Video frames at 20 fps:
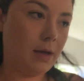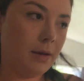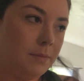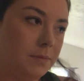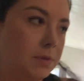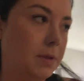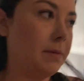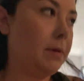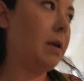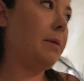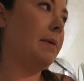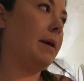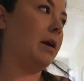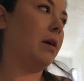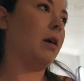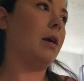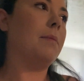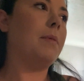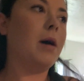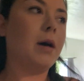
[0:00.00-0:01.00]
So I'm gonna make
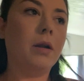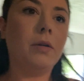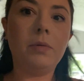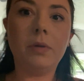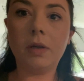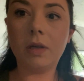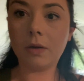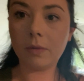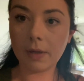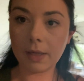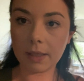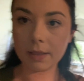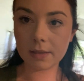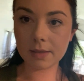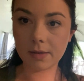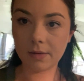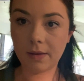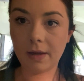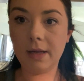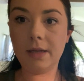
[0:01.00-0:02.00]
her a bottle real quick
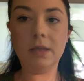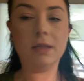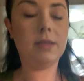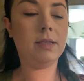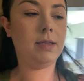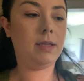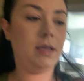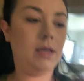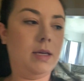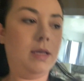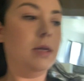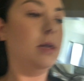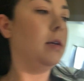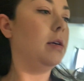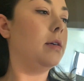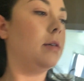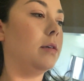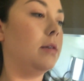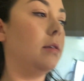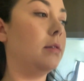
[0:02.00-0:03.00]
so that she
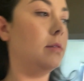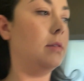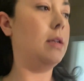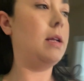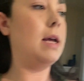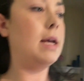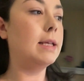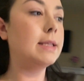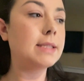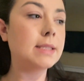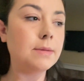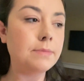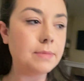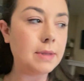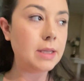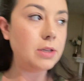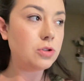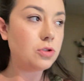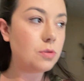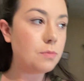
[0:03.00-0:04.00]
has
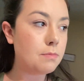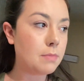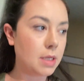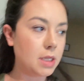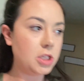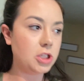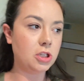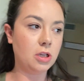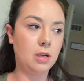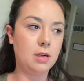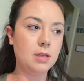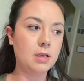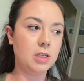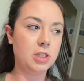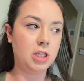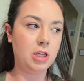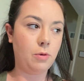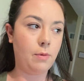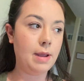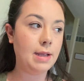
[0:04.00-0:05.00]
something to munch on because
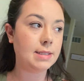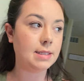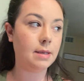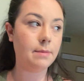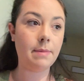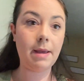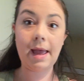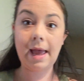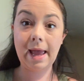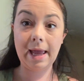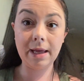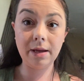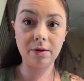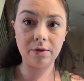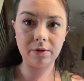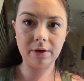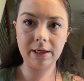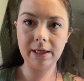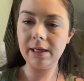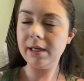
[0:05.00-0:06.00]
she wakes up
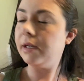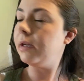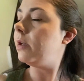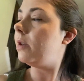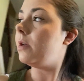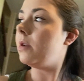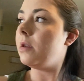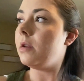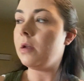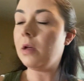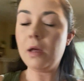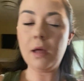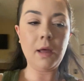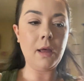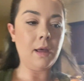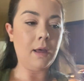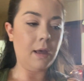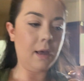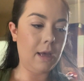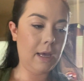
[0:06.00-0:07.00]
hangry.
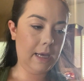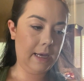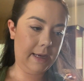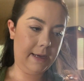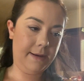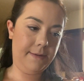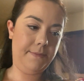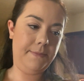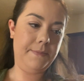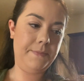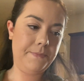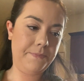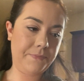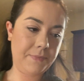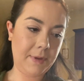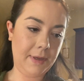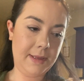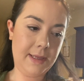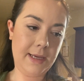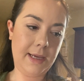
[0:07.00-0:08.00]

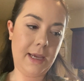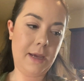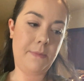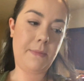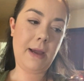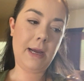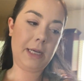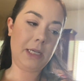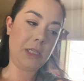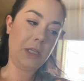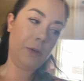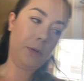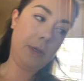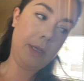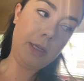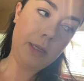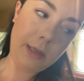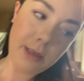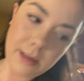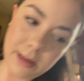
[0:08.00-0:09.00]
And then get back to
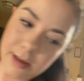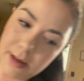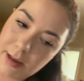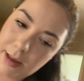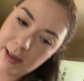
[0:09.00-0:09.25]
it.